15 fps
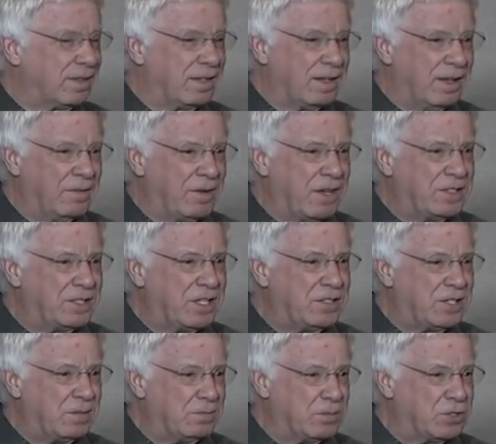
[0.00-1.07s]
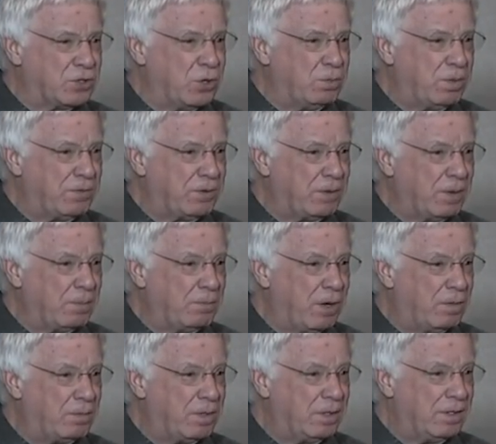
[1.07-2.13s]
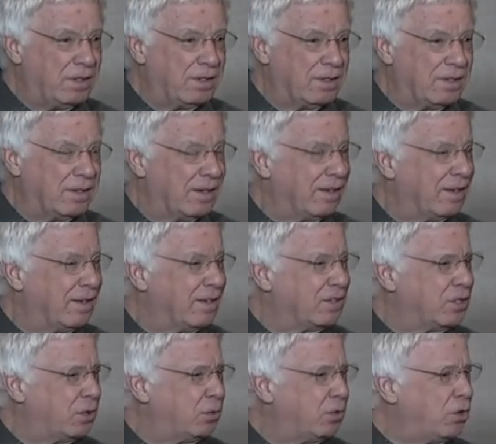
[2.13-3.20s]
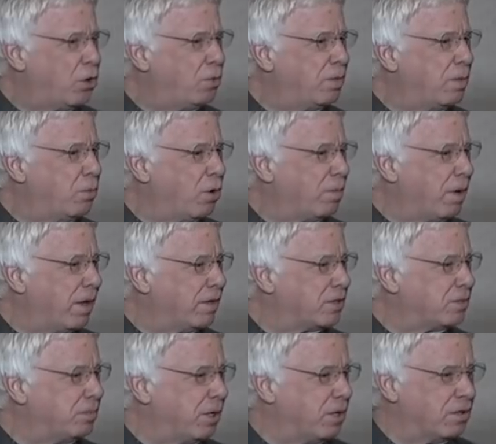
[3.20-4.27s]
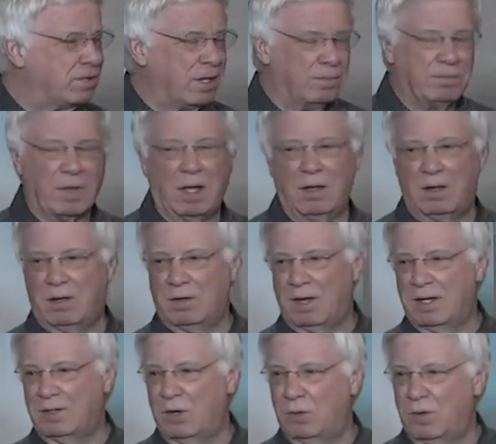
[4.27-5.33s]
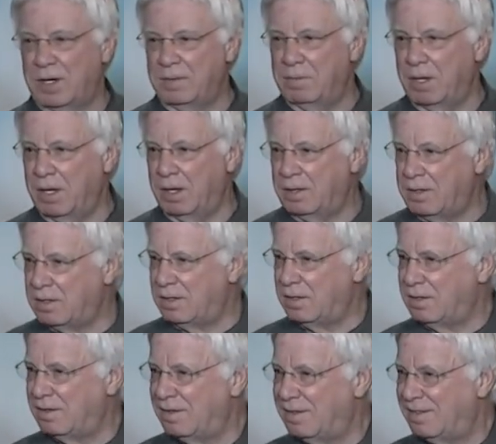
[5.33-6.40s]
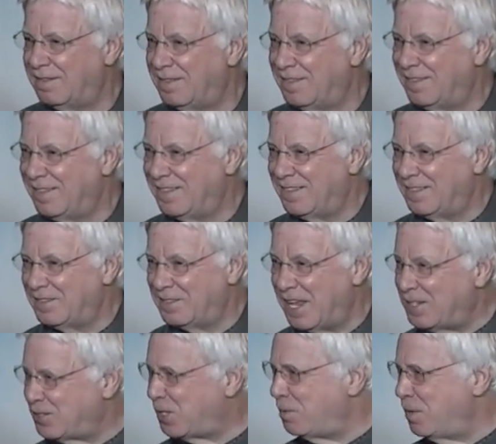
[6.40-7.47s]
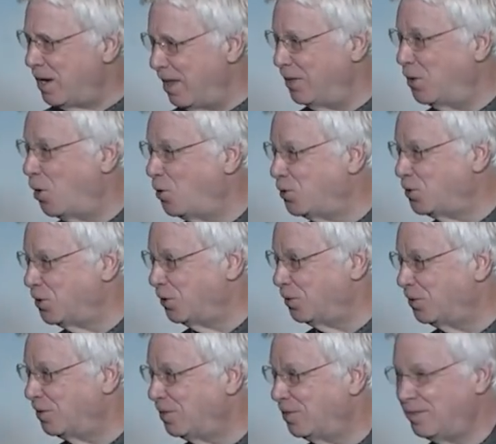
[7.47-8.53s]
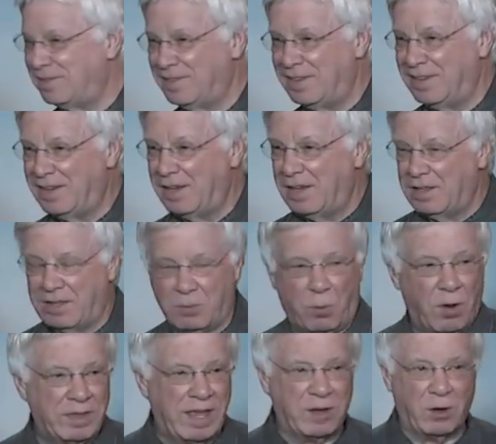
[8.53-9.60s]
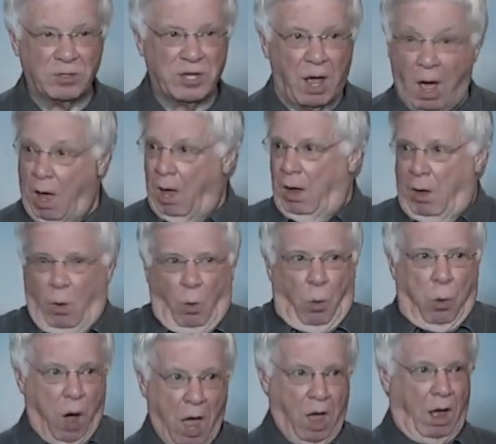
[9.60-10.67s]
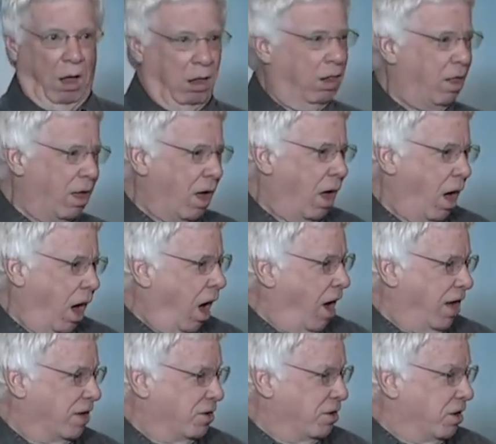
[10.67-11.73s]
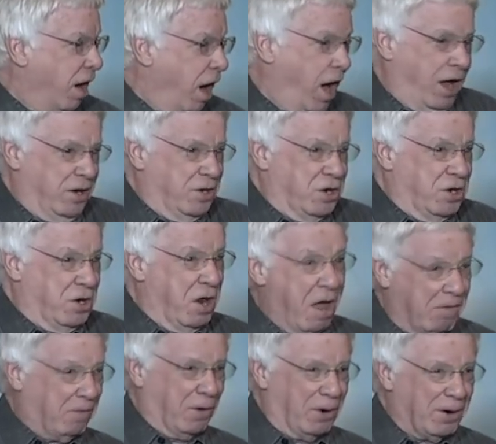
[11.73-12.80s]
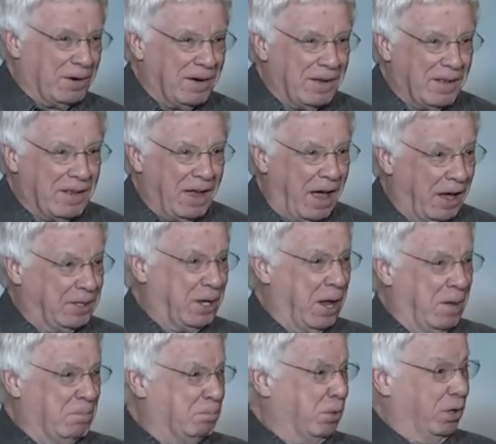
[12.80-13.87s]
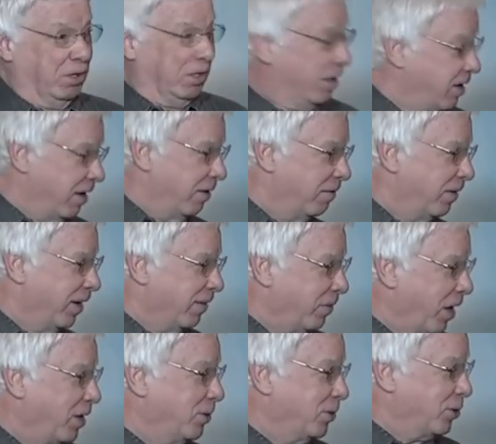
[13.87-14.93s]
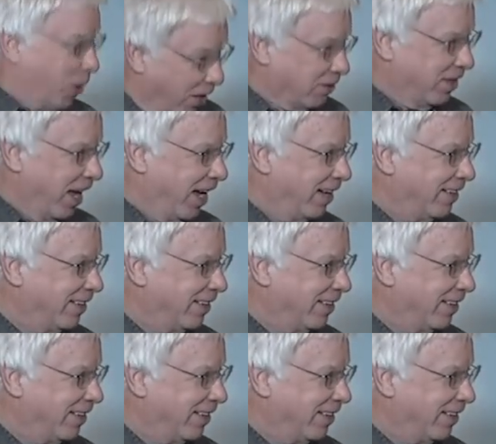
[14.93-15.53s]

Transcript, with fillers: if I said something stupid from the pulpit, she would know me more by the Spirit and say, Oh, I know what he meant. That's somebody that knows you. The one that goes, Well, I, I never, I can't believe they said that.